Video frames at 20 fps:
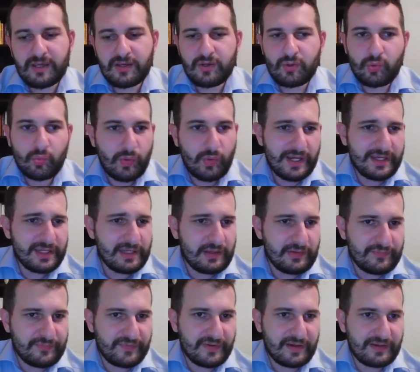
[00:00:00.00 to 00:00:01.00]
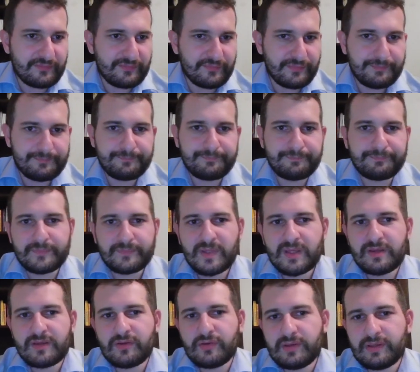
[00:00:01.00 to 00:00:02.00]
Why a5?
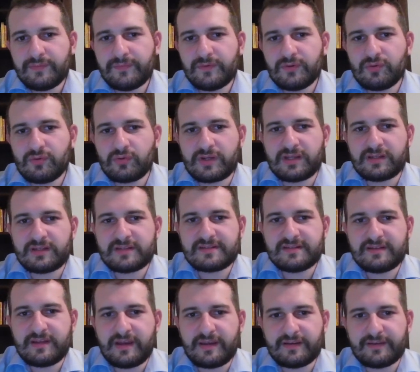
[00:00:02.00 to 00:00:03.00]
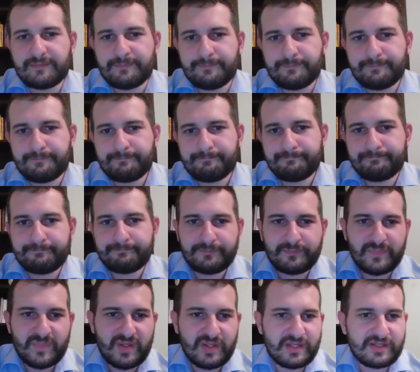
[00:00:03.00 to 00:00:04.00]
If you look at this knight,
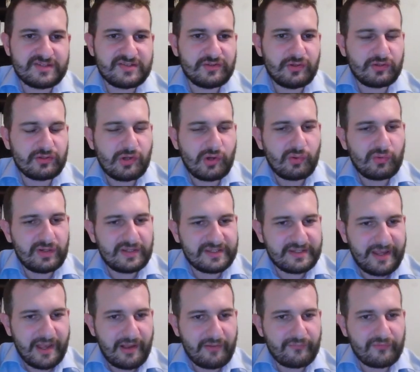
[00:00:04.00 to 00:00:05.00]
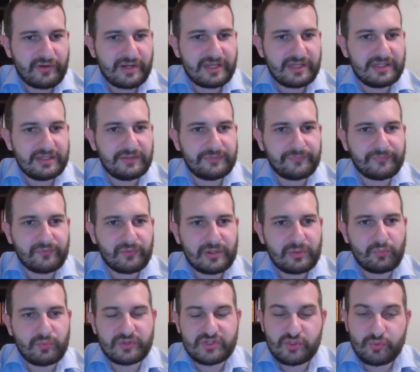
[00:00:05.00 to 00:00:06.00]
it's not only covering
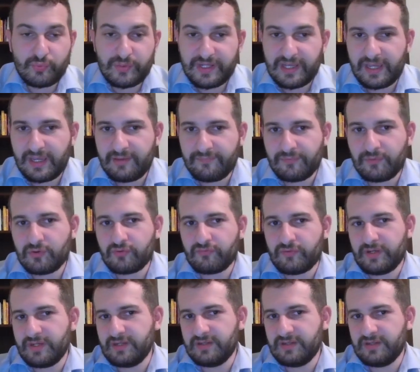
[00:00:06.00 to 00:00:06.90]
e3, which we have already